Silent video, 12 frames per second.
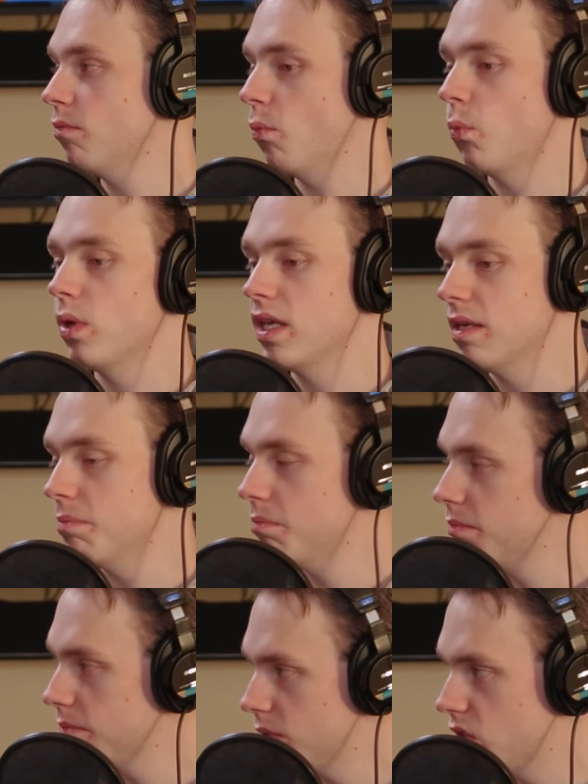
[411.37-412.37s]
we
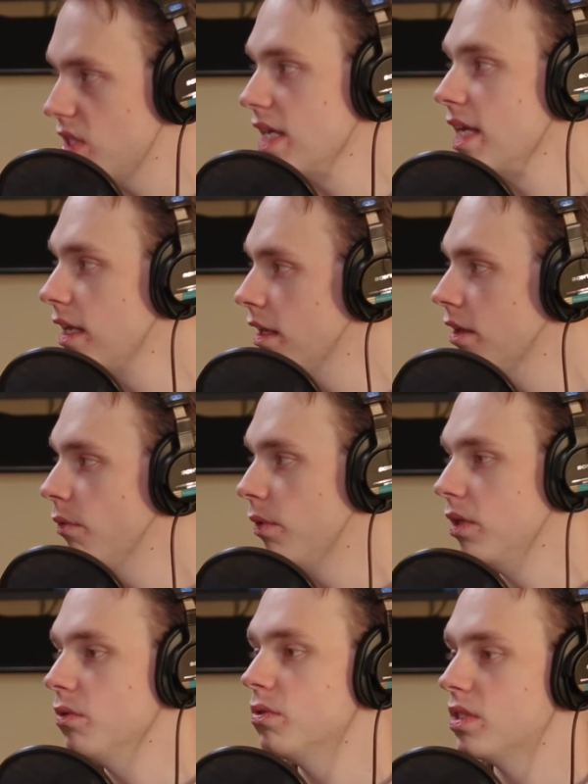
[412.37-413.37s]
see.
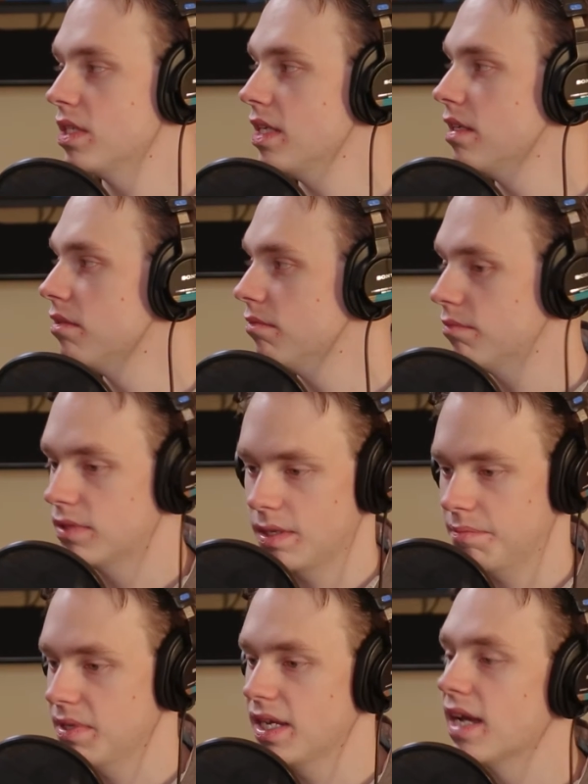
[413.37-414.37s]
When you see
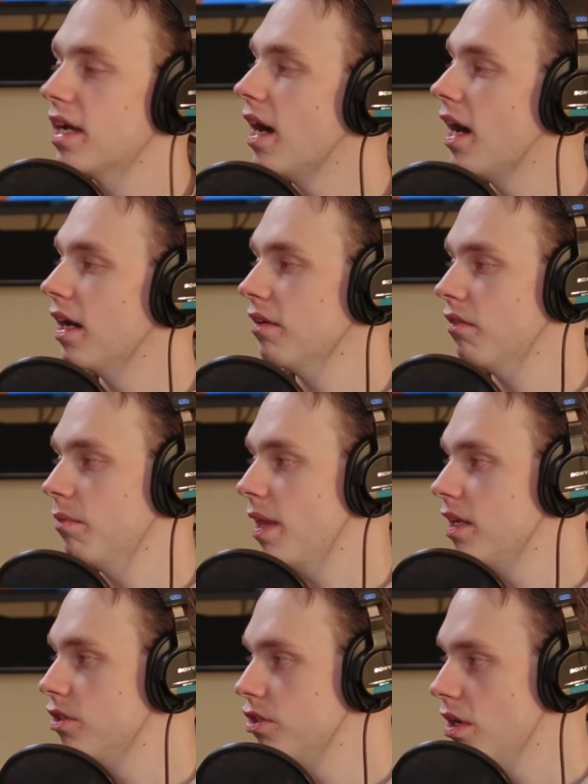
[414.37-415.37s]
something iconic from
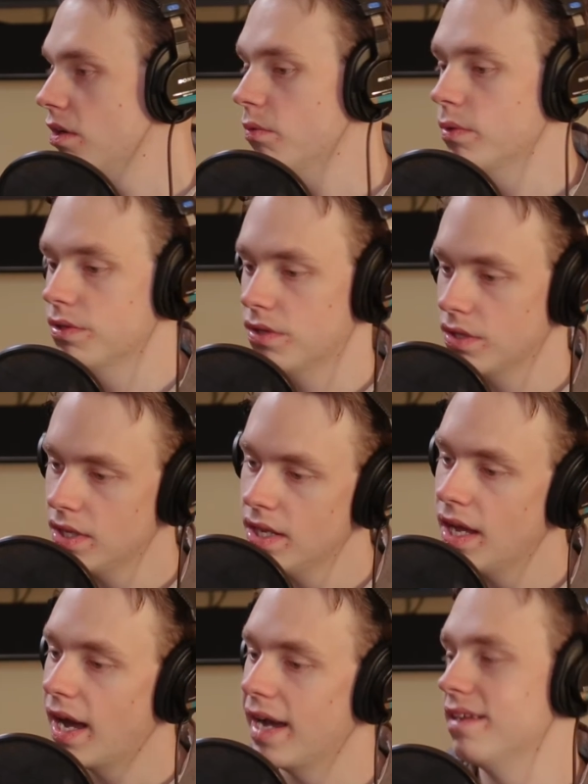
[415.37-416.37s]
that show with
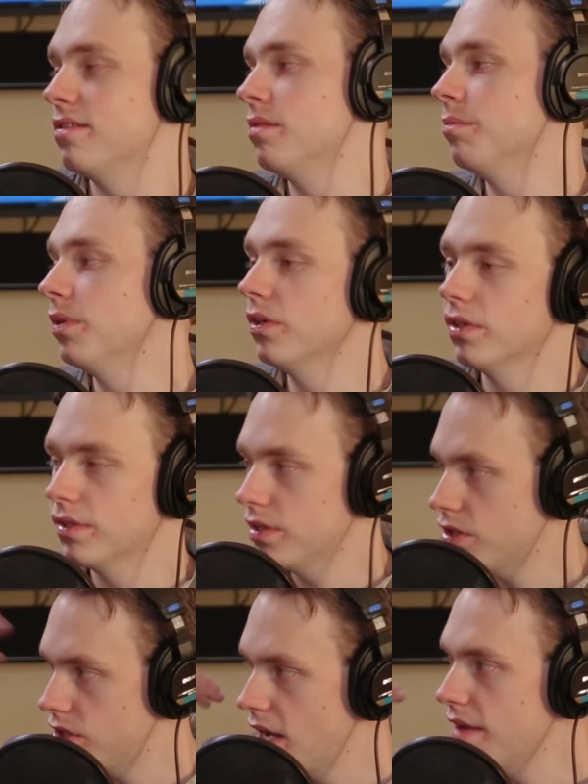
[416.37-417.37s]
Heisenberg and
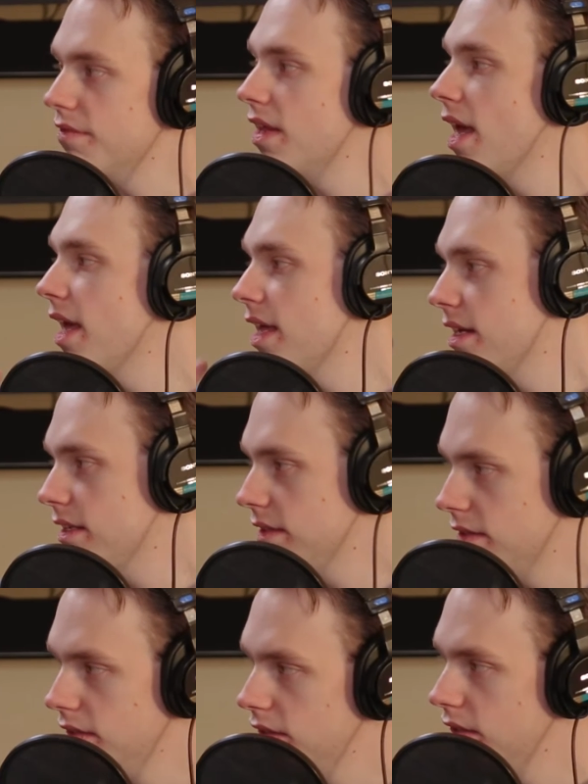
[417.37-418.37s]
the shaved head
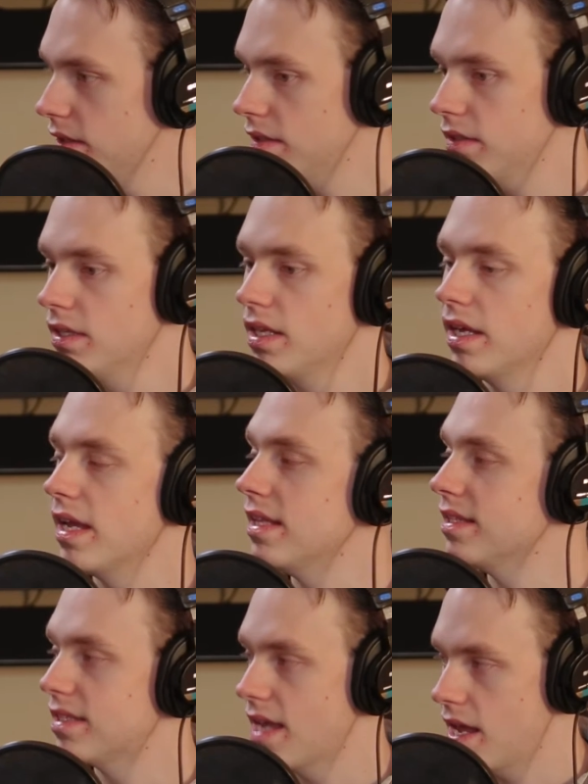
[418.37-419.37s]
and the
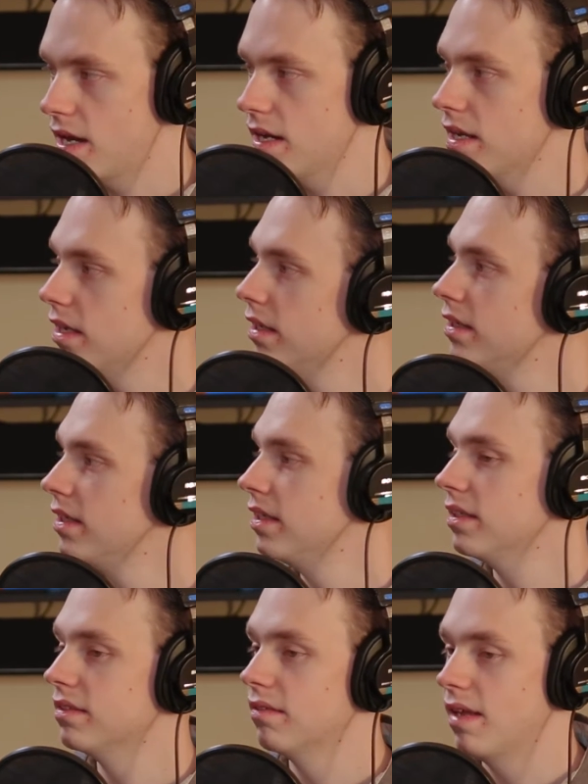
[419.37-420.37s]
insanity.
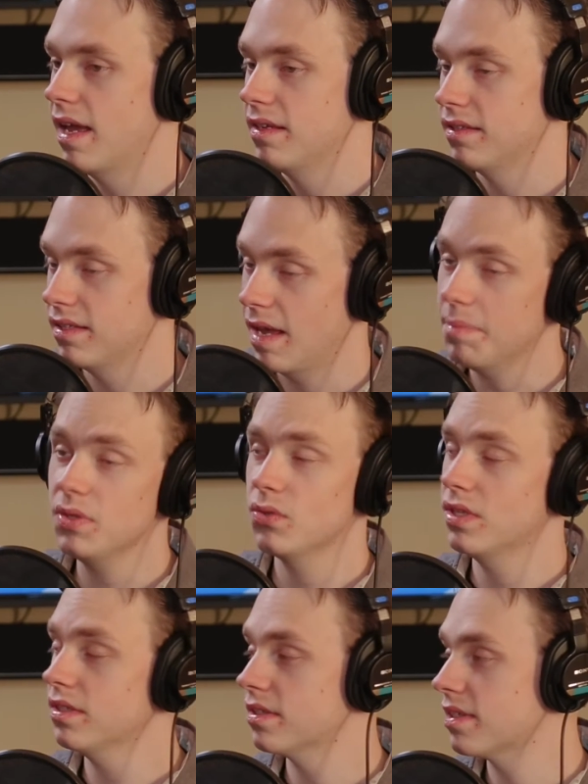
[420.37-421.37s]
Episode
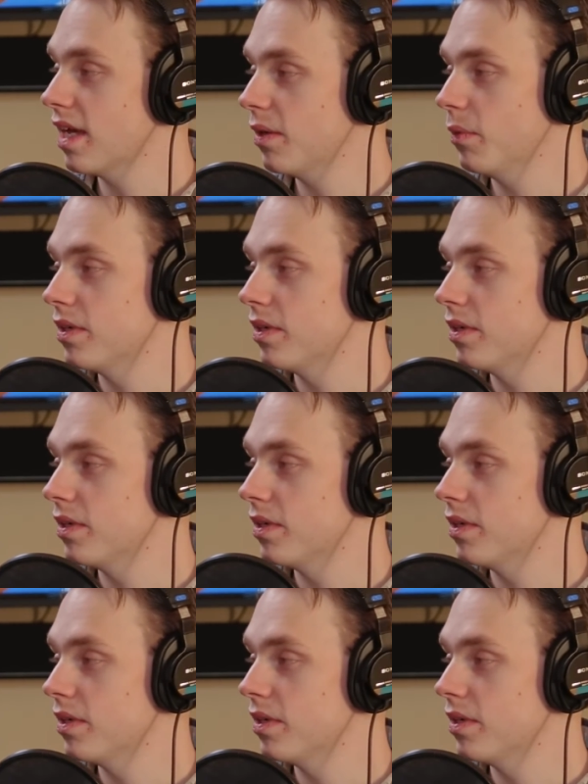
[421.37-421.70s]
6 is kind of where